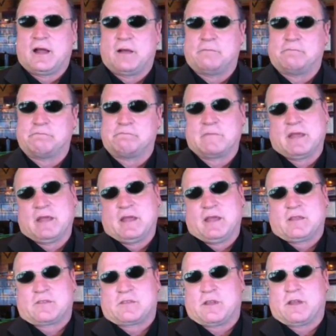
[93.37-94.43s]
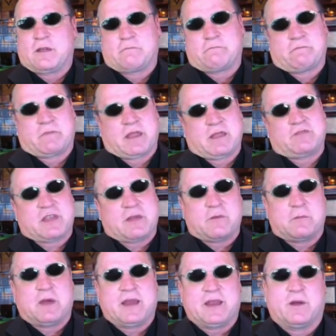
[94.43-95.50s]
um, it uh, gives
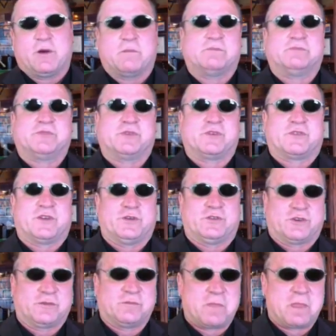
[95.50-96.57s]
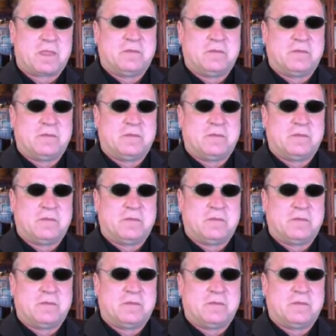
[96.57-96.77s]
everybody hope for the future.